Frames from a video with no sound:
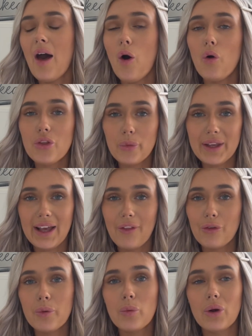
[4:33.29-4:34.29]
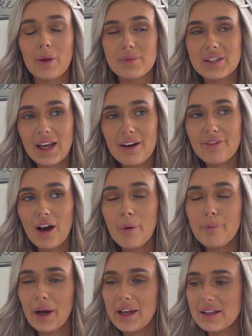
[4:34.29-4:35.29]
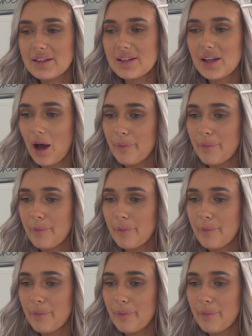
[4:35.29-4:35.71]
On the weekends we walk him together, but it's